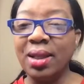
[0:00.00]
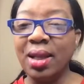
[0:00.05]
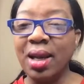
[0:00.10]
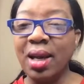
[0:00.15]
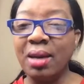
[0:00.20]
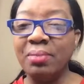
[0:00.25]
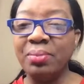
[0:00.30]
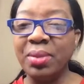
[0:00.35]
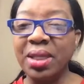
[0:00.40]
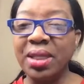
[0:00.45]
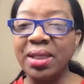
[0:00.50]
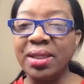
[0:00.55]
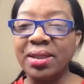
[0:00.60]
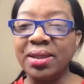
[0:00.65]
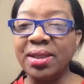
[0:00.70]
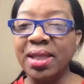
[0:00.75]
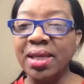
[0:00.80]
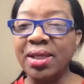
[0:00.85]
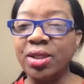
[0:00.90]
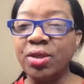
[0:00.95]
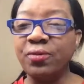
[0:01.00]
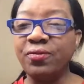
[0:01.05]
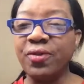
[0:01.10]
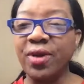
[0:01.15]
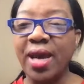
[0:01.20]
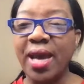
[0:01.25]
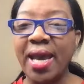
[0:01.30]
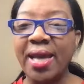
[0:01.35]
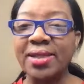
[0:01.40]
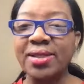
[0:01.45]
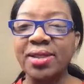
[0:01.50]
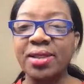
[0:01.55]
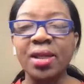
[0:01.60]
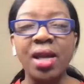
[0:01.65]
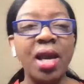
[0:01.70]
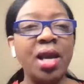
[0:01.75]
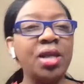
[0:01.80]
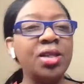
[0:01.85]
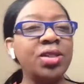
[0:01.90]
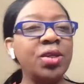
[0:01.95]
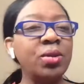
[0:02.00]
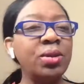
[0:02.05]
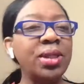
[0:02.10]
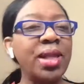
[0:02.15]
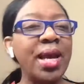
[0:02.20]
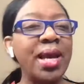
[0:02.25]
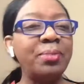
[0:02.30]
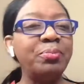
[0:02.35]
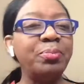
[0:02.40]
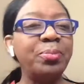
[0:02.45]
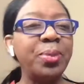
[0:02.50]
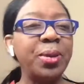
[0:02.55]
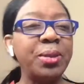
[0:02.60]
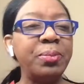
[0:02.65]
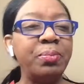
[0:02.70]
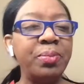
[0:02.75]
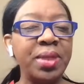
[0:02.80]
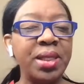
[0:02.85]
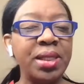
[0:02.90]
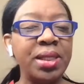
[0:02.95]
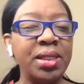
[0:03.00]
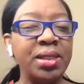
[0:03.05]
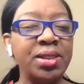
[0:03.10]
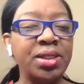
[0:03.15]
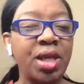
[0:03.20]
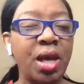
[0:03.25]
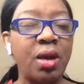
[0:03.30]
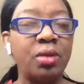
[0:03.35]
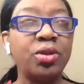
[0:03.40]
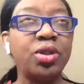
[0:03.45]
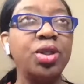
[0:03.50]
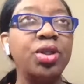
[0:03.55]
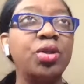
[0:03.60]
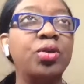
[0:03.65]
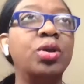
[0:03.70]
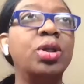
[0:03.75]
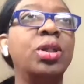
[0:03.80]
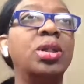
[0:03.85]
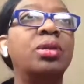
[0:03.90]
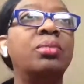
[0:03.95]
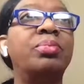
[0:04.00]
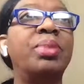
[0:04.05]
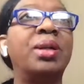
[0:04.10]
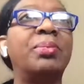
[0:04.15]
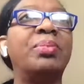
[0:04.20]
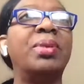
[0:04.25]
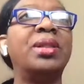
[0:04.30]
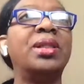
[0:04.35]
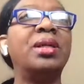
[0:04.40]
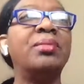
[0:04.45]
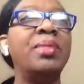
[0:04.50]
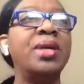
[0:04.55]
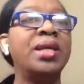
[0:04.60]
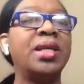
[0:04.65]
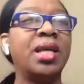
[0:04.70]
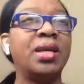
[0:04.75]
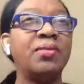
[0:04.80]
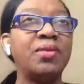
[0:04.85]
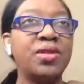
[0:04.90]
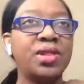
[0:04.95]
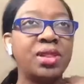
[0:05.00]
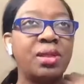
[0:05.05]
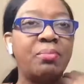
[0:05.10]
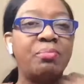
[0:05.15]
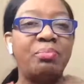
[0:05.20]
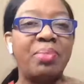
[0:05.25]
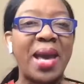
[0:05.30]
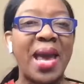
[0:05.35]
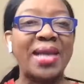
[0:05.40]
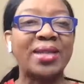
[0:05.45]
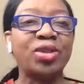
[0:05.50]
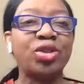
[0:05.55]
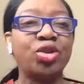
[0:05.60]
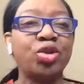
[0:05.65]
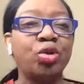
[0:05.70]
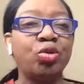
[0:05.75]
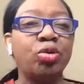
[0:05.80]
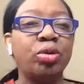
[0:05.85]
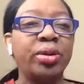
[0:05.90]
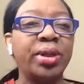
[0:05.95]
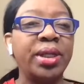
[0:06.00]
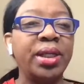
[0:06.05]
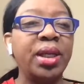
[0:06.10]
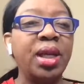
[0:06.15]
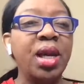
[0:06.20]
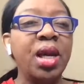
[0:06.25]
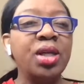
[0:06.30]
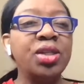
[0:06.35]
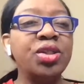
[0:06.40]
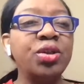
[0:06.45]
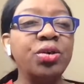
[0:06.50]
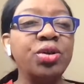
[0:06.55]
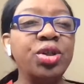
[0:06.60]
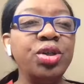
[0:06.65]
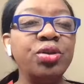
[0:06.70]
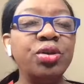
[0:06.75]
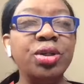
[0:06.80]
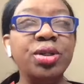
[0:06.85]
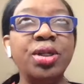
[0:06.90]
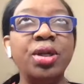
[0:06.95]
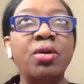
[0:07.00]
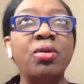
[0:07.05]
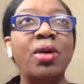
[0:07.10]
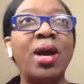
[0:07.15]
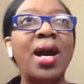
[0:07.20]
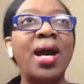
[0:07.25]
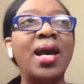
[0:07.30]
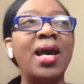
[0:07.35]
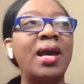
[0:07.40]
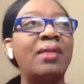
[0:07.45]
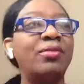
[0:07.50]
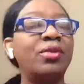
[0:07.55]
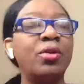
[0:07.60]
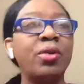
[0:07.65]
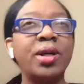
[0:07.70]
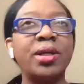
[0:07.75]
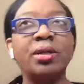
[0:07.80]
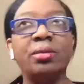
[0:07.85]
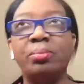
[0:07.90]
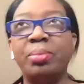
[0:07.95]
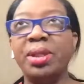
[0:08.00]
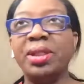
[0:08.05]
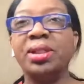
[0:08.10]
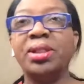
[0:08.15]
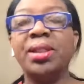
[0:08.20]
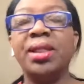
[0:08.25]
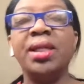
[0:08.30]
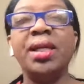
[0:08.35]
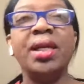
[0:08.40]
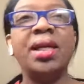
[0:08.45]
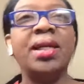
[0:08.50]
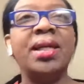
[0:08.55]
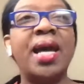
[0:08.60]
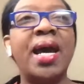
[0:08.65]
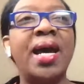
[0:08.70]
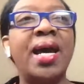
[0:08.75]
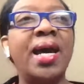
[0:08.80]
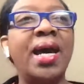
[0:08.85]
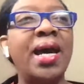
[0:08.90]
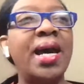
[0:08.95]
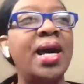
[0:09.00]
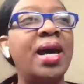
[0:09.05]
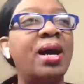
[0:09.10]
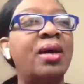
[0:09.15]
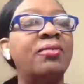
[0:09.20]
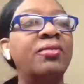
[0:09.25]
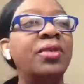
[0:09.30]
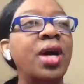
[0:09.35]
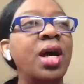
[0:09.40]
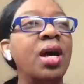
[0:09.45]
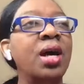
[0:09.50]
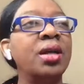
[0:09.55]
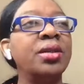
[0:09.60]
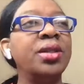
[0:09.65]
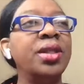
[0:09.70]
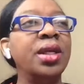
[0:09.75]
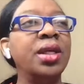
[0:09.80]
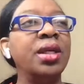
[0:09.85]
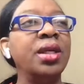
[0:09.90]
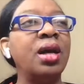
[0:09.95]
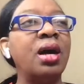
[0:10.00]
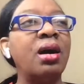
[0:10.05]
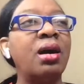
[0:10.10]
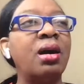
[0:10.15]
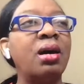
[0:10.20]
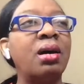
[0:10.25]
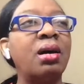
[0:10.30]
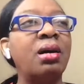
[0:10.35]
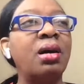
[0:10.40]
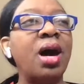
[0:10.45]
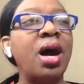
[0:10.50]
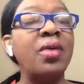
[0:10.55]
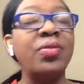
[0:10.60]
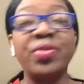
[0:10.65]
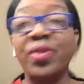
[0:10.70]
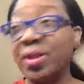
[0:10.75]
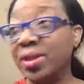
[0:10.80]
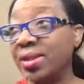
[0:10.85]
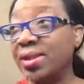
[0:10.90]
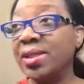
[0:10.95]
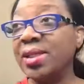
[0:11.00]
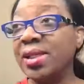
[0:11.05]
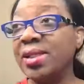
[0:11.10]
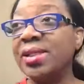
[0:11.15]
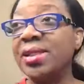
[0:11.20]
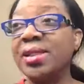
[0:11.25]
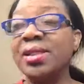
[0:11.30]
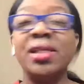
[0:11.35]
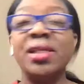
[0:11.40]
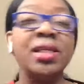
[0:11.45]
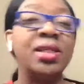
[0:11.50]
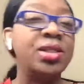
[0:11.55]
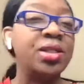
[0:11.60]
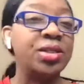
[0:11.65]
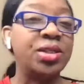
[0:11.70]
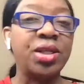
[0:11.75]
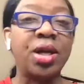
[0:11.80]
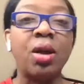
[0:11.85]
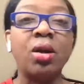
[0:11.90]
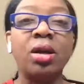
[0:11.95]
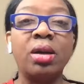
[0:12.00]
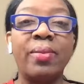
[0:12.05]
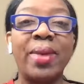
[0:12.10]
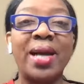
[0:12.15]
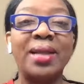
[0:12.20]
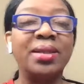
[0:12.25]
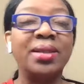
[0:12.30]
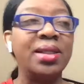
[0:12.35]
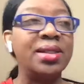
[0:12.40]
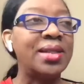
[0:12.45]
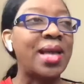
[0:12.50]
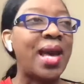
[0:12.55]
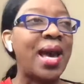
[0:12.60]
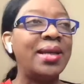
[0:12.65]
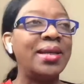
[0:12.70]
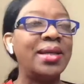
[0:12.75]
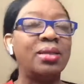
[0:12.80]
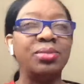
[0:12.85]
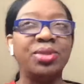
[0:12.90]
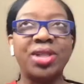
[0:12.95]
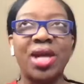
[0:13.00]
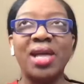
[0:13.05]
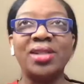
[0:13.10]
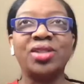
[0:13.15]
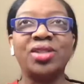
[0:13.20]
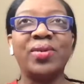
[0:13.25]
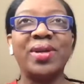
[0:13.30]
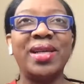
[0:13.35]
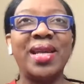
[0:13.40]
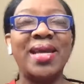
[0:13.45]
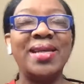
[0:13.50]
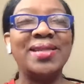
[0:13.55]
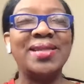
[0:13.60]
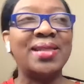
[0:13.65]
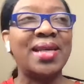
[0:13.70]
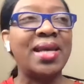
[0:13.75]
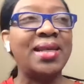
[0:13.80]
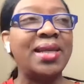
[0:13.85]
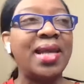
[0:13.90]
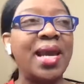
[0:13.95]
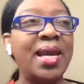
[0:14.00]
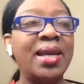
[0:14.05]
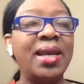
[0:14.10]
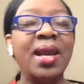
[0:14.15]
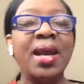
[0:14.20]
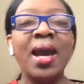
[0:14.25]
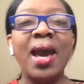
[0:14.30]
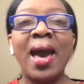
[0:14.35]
Thank you for asking. So let me talk to you a little bit, but let me give you some backstory so you'll know I have credibility and I have the authenticity to talk about this. I am Dr. Renee Sunday.